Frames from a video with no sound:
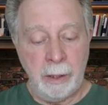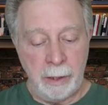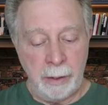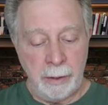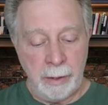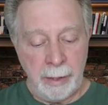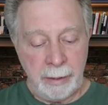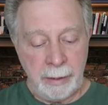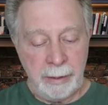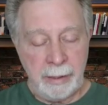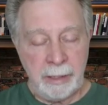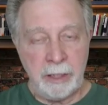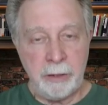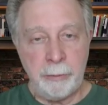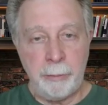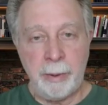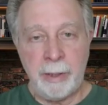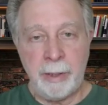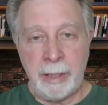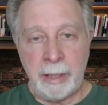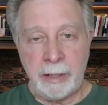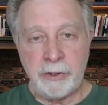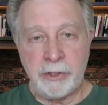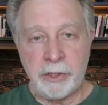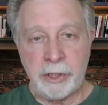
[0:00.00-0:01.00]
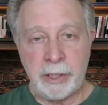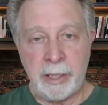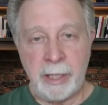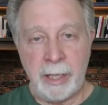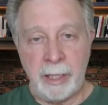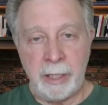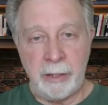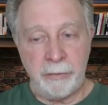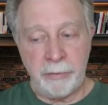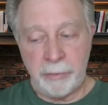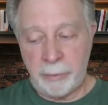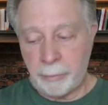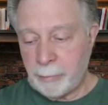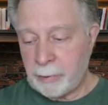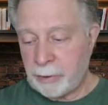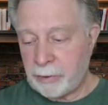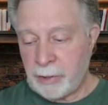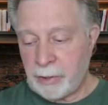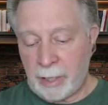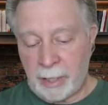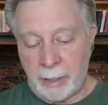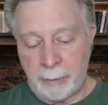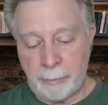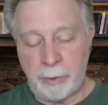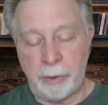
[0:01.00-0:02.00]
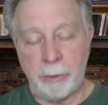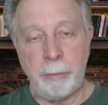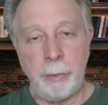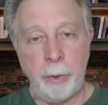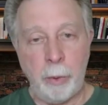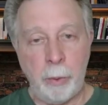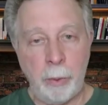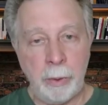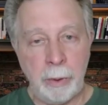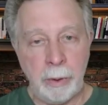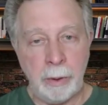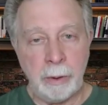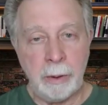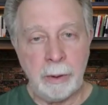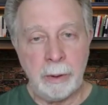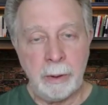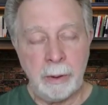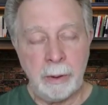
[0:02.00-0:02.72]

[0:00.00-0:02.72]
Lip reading: They need to be educated from the time they're born.